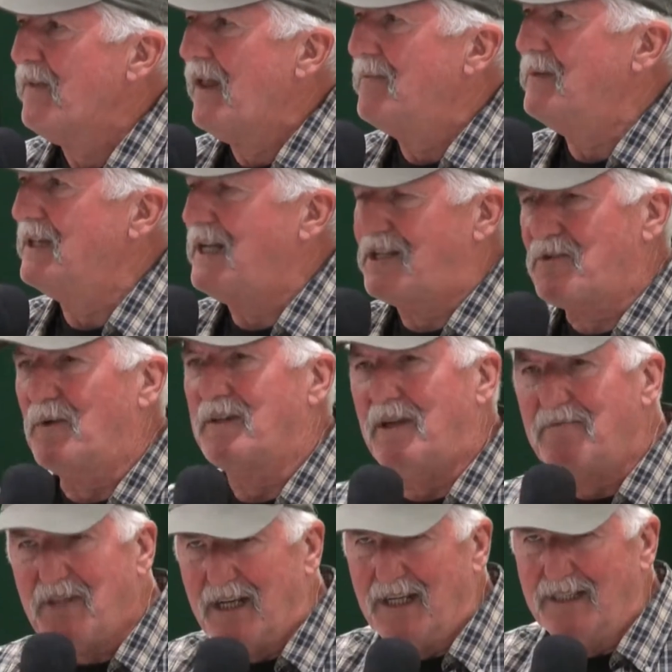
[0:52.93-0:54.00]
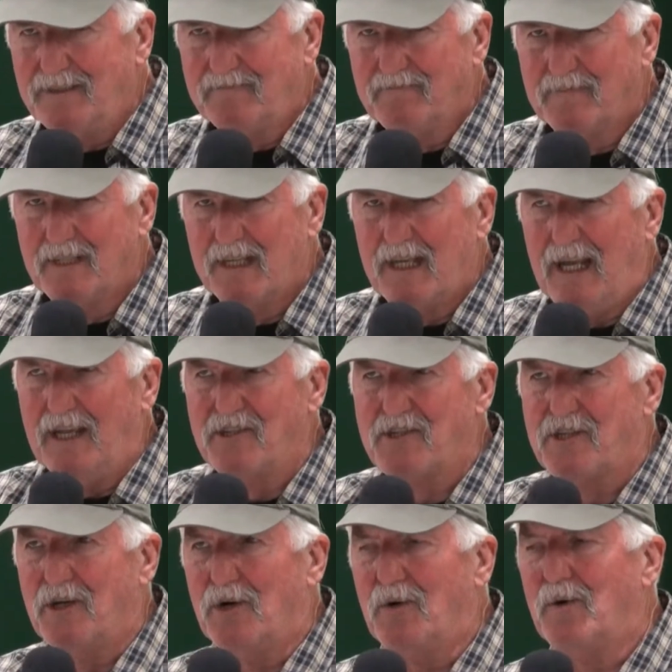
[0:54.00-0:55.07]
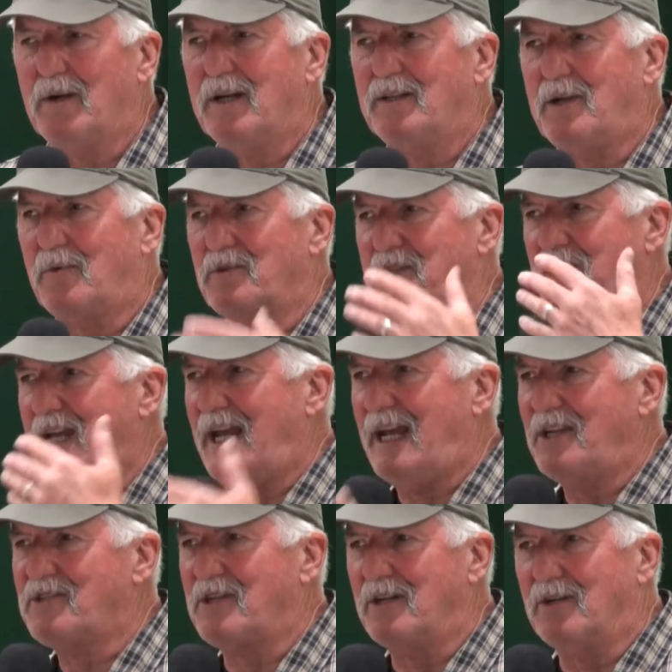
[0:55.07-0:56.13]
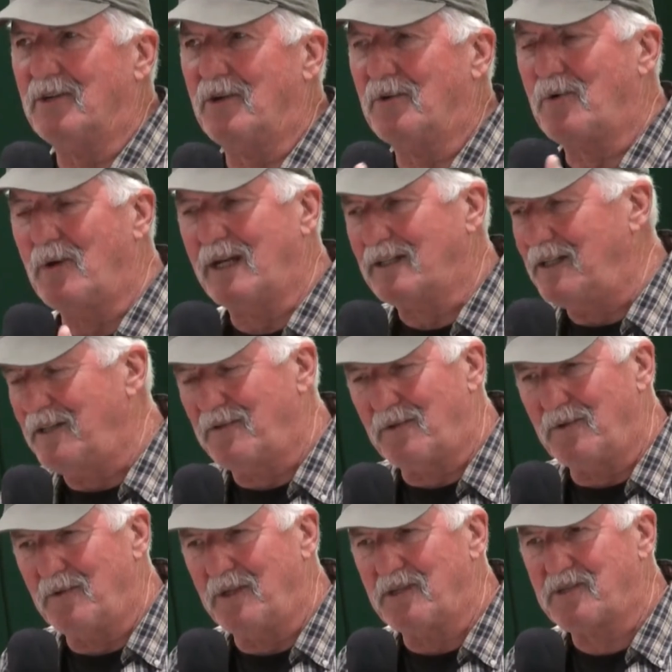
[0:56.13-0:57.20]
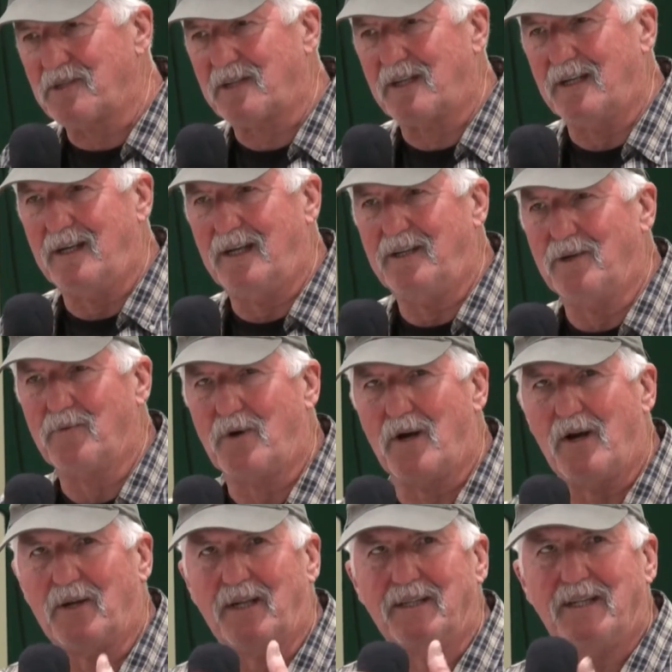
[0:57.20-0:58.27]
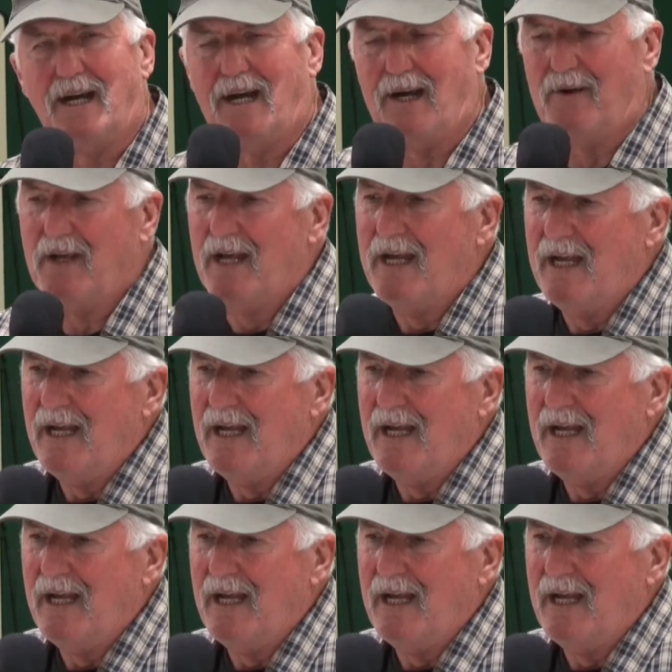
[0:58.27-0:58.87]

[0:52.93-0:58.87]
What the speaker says: But that's what they've done. And so there was a case, and I'll go quickly through this. I know we're all getting tired.